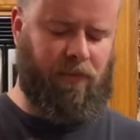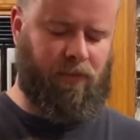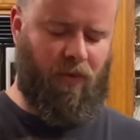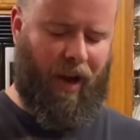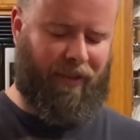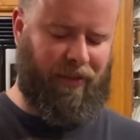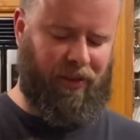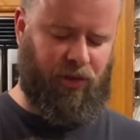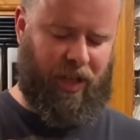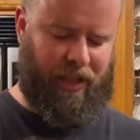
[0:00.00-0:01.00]
Having
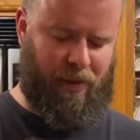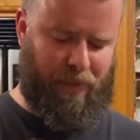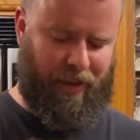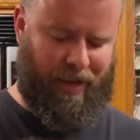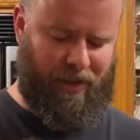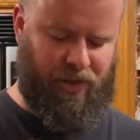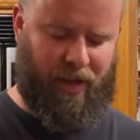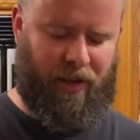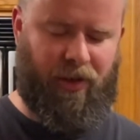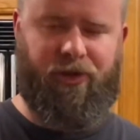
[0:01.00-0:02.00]
these candied pecans on
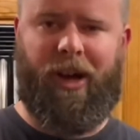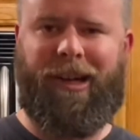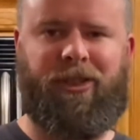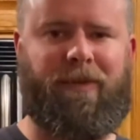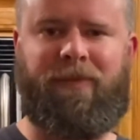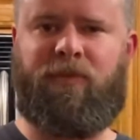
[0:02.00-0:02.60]
here is awesome.